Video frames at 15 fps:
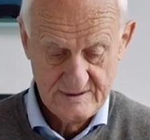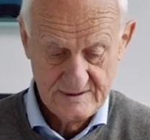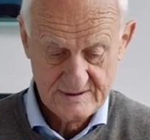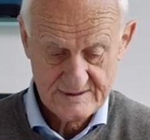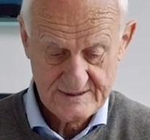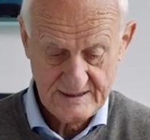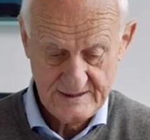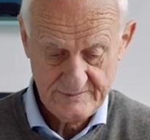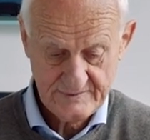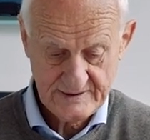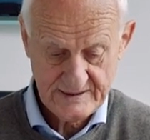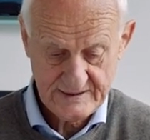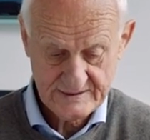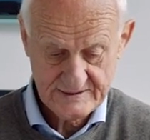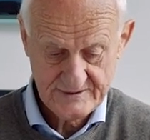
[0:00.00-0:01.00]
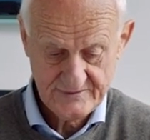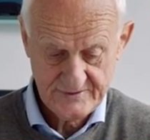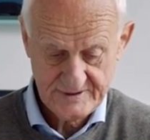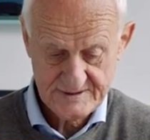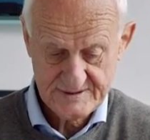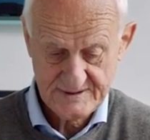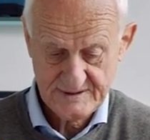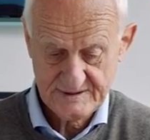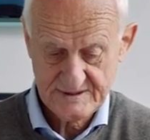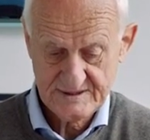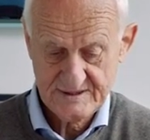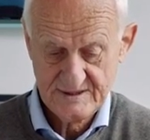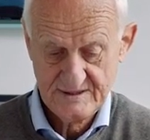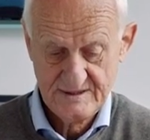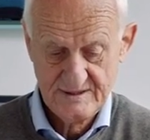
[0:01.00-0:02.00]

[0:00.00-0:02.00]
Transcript: same characteristics